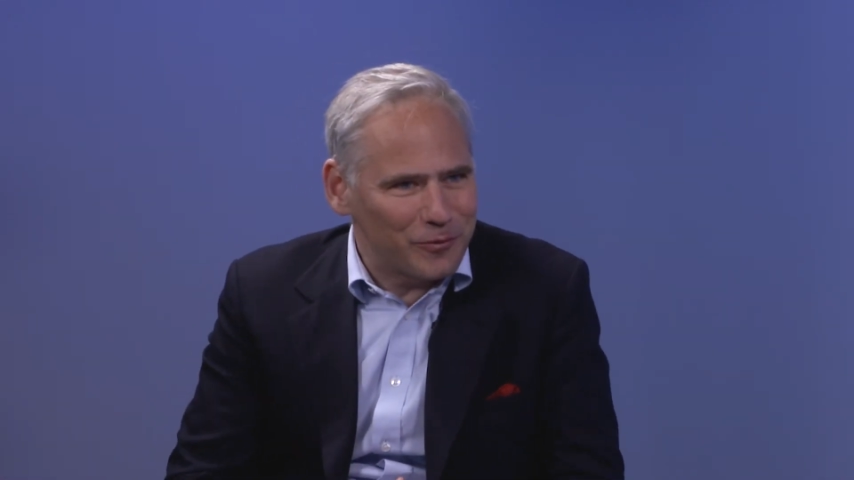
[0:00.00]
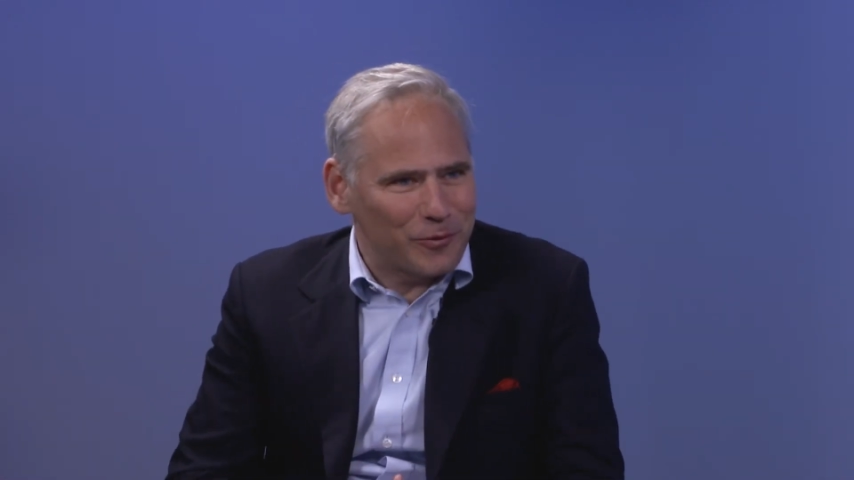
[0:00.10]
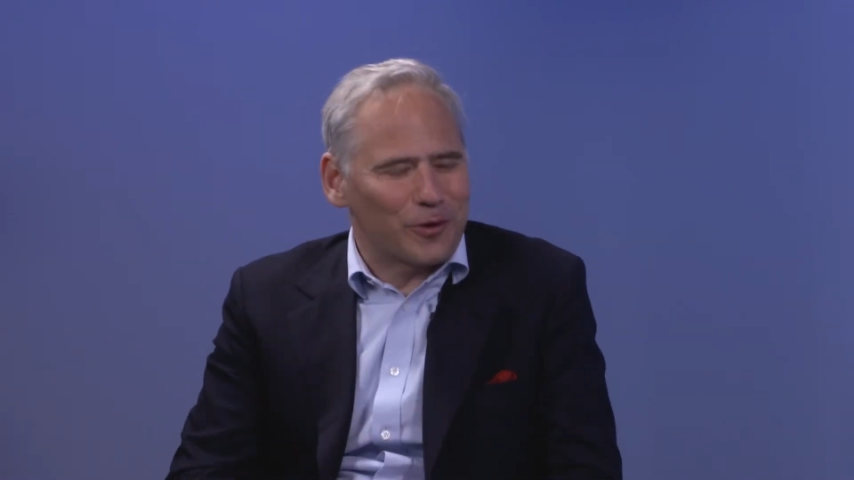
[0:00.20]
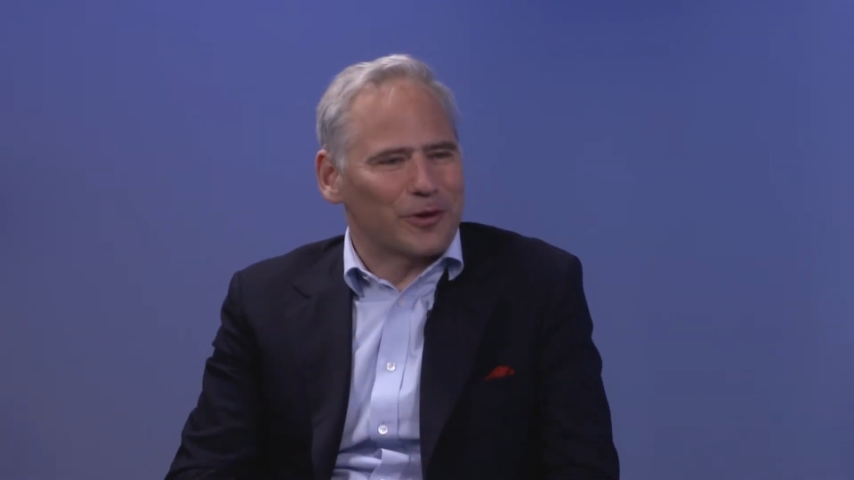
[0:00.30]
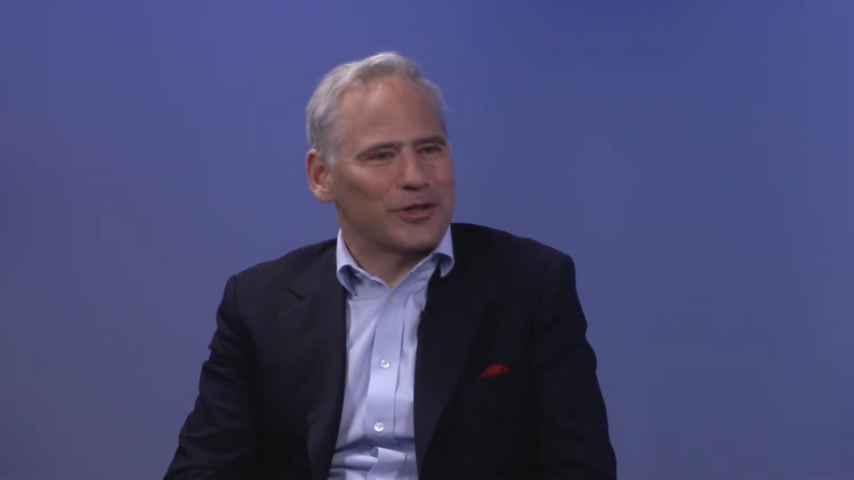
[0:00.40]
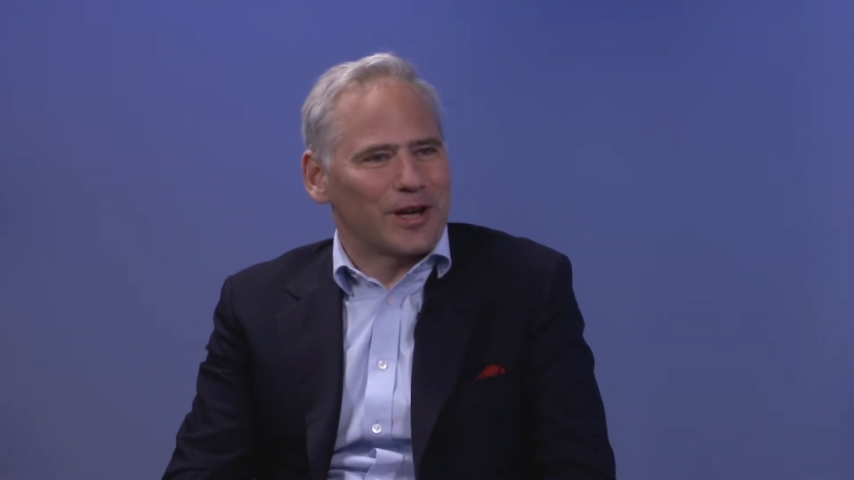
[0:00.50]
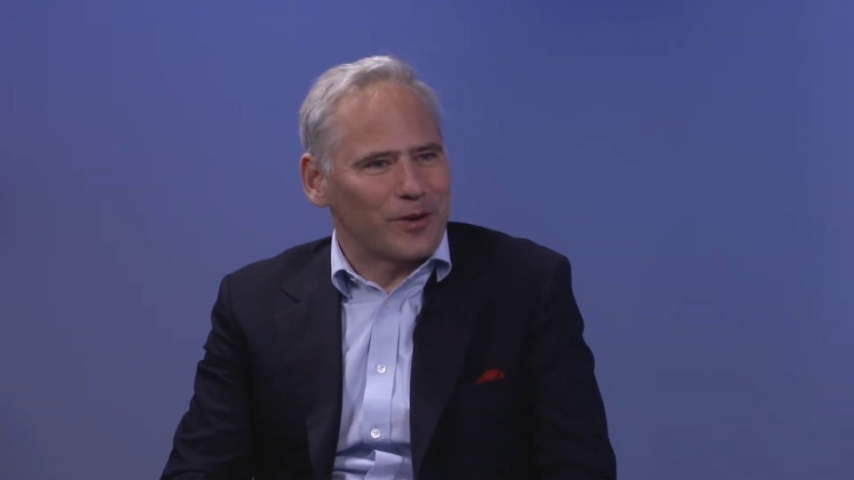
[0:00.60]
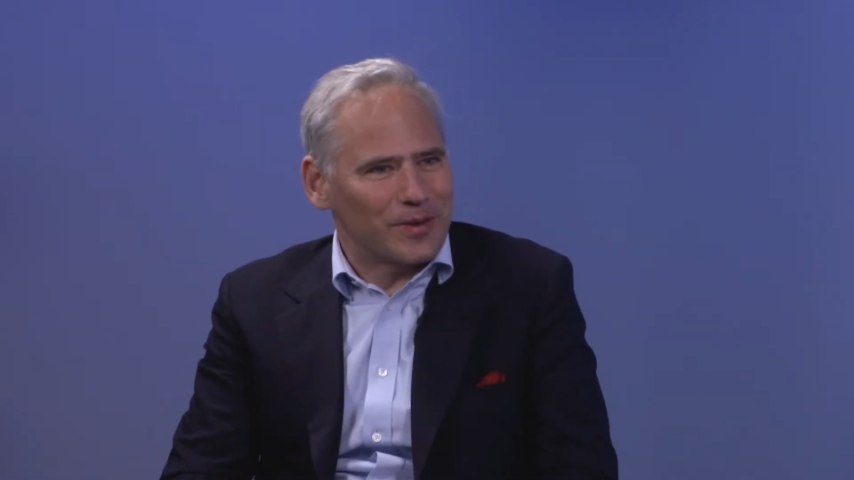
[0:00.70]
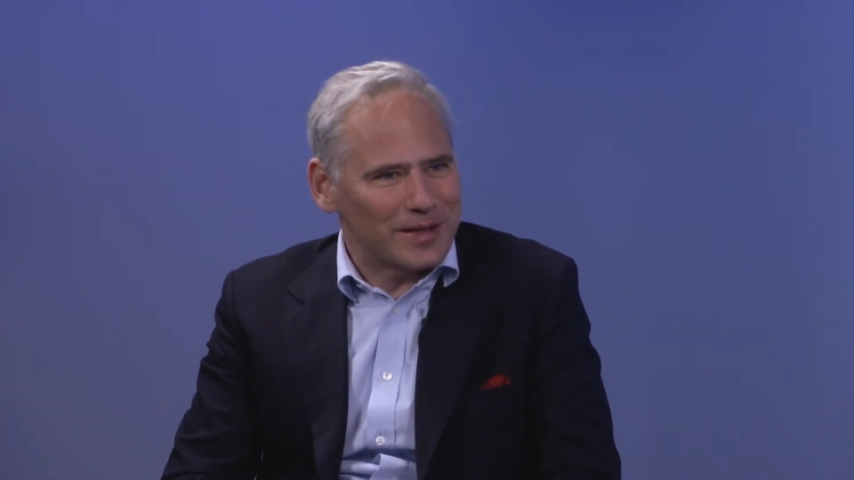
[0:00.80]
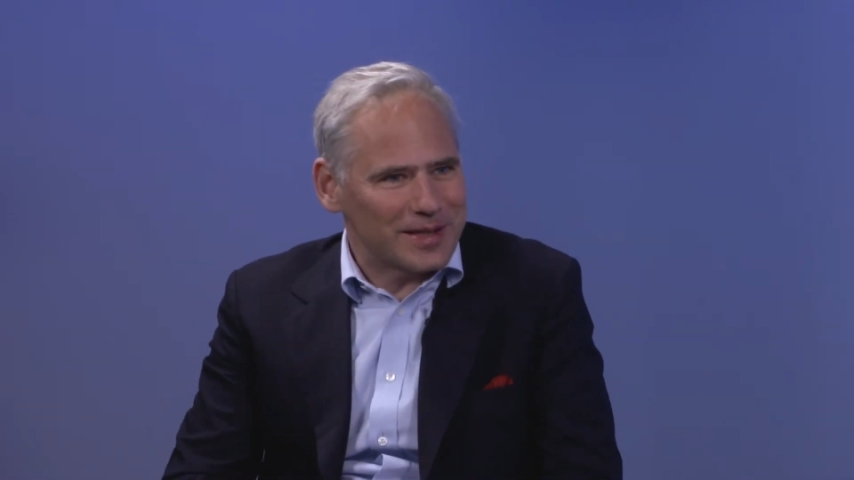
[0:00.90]
for
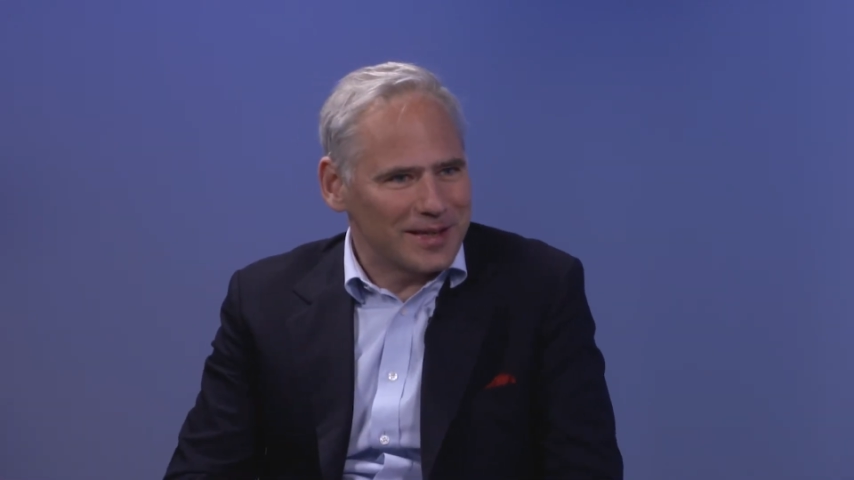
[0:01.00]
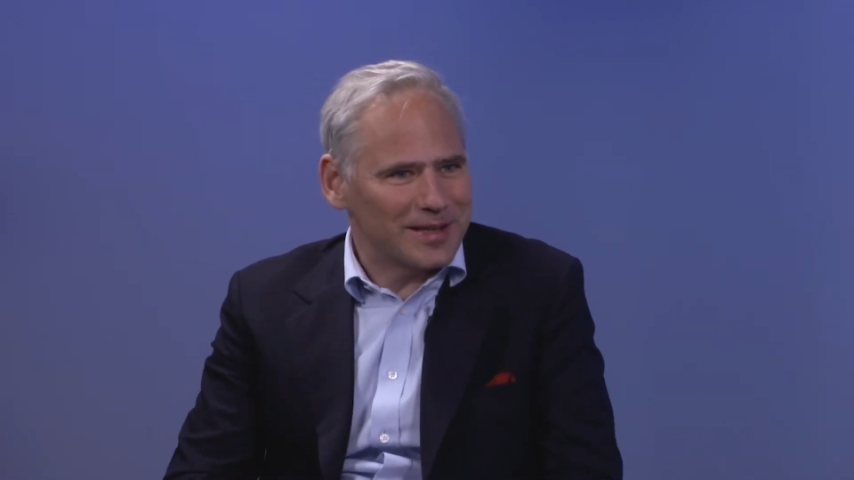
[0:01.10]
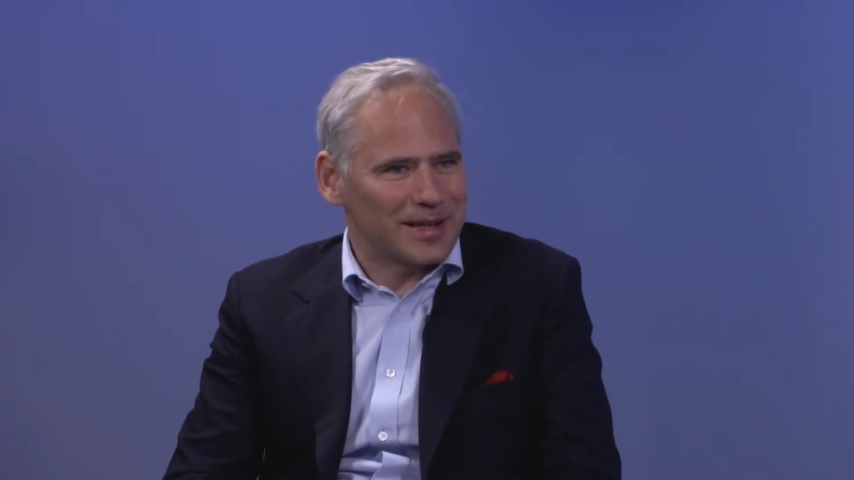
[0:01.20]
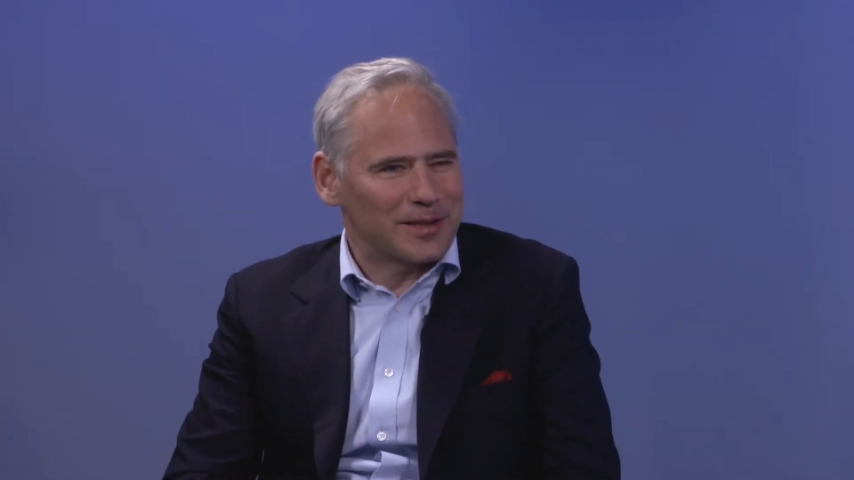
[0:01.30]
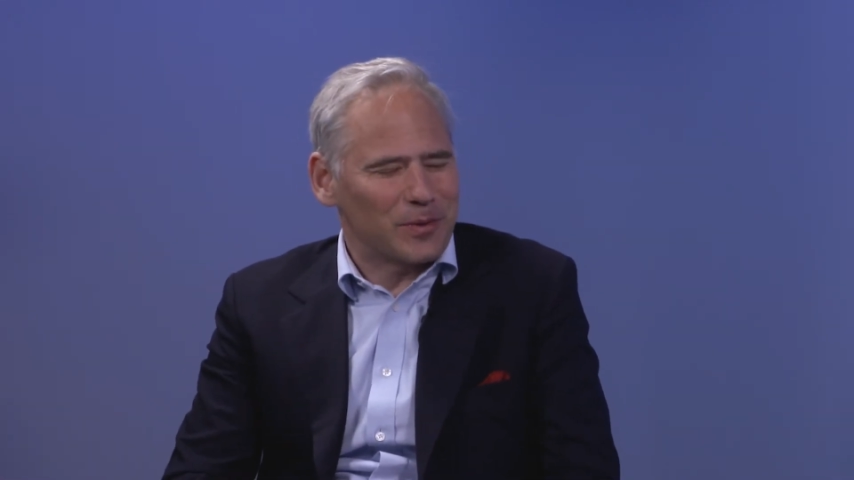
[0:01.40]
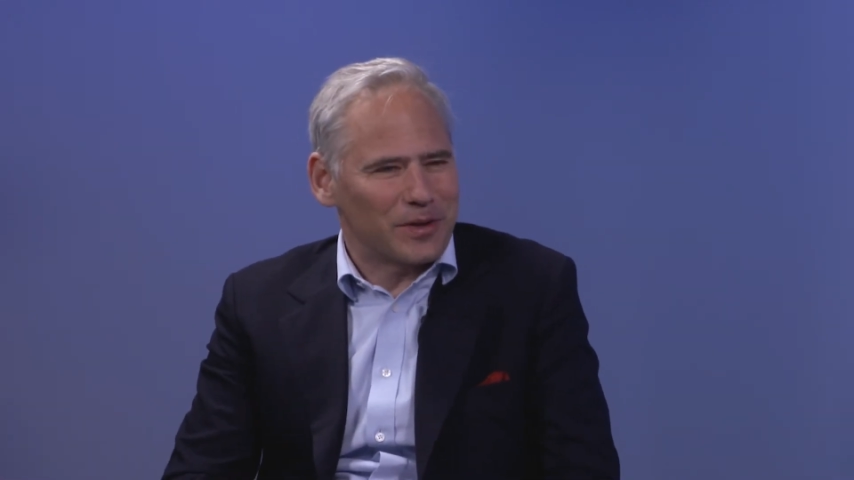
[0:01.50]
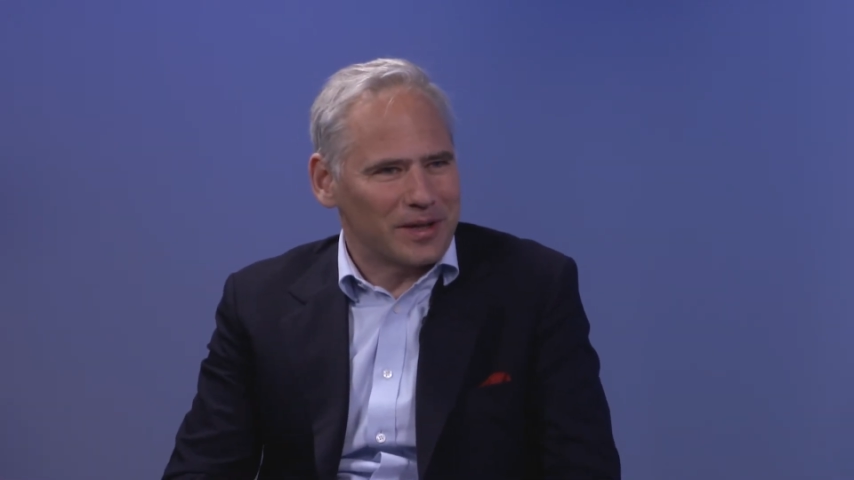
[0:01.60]
sharing these insights with